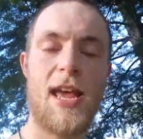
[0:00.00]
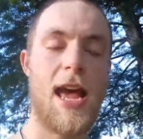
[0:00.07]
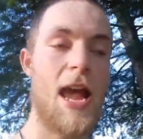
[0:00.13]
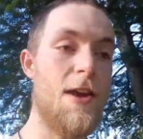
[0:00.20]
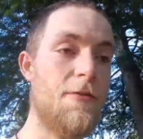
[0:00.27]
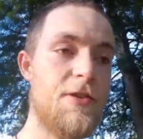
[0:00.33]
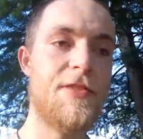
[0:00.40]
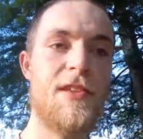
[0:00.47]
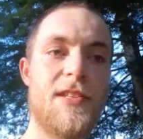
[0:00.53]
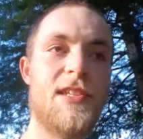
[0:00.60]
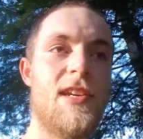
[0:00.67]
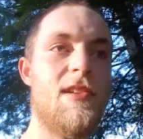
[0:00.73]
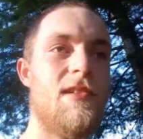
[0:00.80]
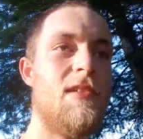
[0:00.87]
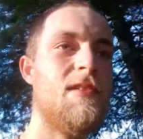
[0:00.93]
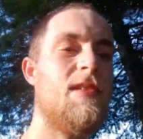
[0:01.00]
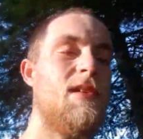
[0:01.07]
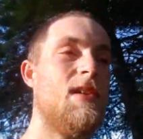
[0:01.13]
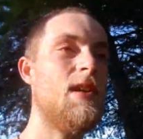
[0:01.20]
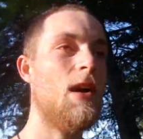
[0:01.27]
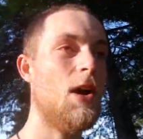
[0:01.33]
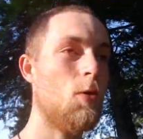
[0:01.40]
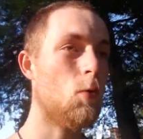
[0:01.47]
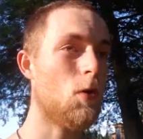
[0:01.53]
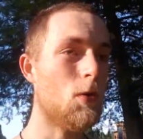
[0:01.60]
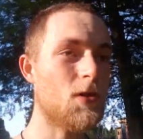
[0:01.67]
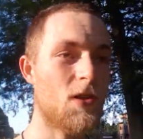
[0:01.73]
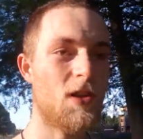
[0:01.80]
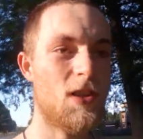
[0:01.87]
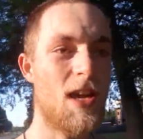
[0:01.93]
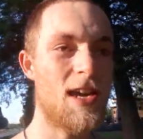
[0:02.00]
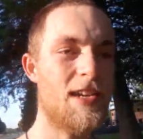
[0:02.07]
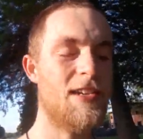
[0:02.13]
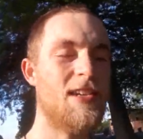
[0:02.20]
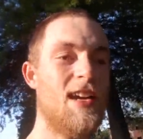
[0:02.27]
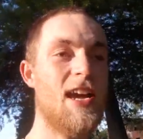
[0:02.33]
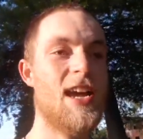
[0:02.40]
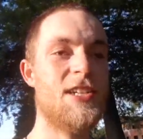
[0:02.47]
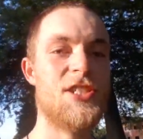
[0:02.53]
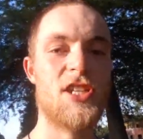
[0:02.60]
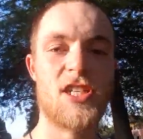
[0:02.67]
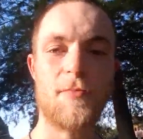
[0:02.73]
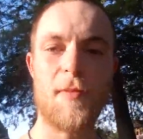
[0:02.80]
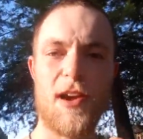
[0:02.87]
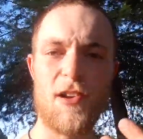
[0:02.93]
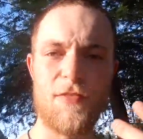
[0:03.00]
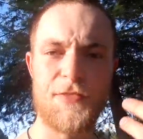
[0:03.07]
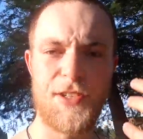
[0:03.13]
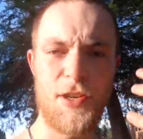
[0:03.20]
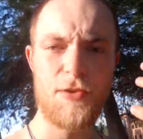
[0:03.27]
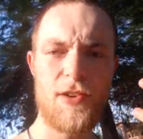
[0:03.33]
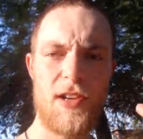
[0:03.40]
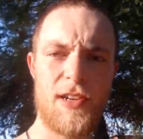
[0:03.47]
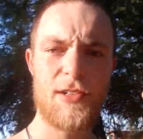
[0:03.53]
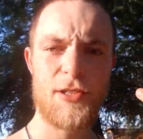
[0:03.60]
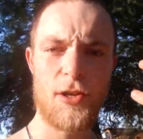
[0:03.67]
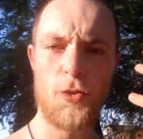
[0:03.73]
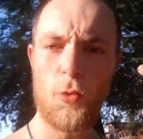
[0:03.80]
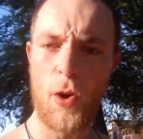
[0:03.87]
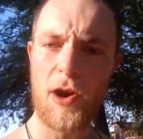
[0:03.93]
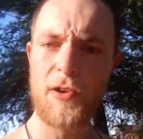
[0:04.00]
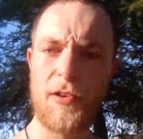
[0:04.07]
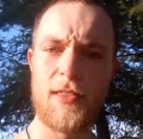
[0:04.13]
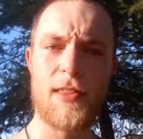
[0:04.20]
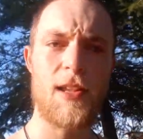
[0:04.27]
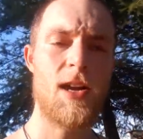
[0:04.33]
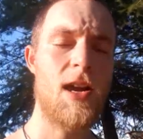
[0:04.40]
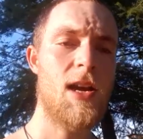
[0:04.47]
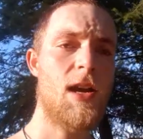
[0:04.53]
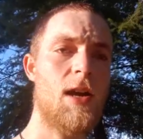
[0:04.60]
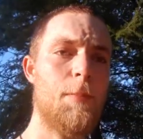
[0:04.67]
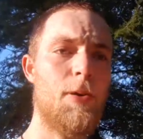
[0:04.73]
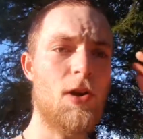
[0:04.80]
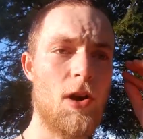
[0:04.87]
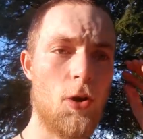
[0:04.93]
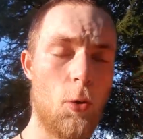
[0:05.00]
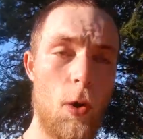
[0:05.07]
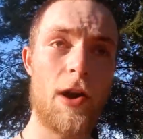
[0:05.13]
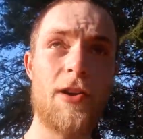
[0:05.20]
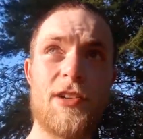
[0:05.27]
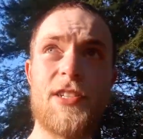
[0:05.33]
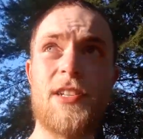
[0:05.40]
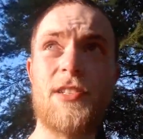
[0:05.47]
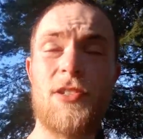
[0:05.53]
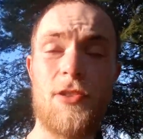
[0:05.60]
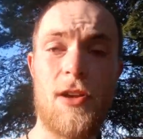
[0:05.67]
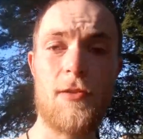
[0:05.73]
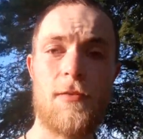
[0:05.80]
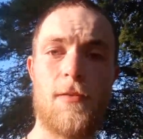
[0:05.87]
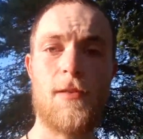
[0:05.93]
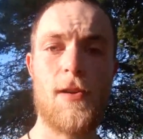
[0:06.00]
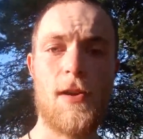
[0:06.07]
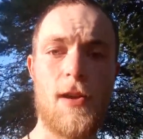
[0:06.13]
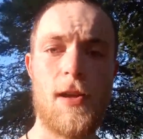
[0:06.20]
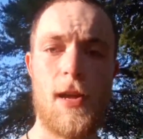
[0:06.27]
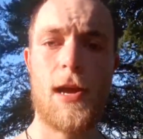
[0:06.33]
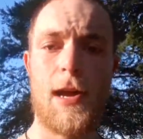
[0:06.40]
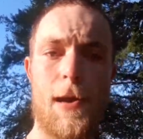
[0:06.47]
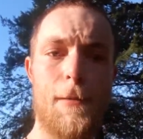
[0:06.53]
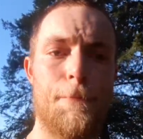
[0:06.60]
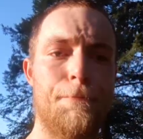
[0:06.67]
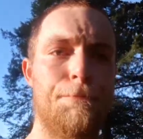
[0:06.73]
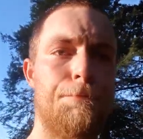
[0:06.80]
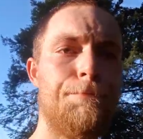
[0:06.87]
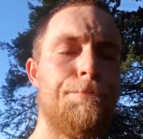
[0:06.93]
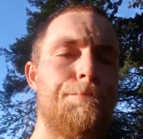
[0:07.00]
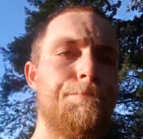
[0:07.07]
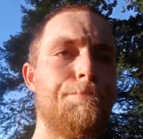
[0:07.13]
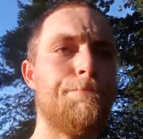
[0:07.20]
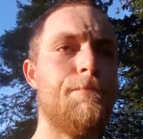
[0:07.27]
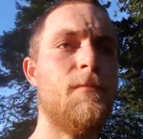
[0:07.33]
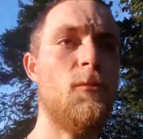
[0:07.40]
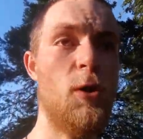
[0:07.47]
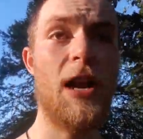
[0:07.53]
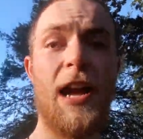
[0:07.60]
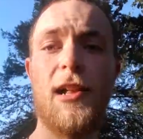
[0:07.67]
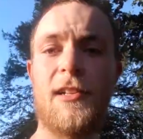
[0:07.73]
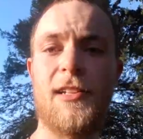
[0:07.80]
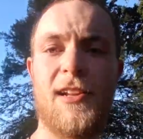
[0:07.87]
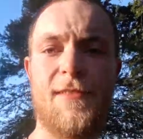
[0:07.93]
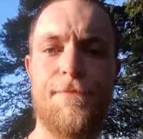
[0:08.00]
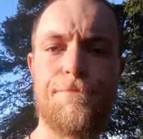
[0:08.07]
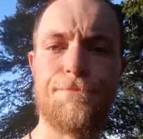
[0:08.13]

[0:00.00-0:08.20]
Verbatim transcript: Everything's here. Our worlds are colliding. It's just a matter of tuning into aware, putting our awareness into that um, reality.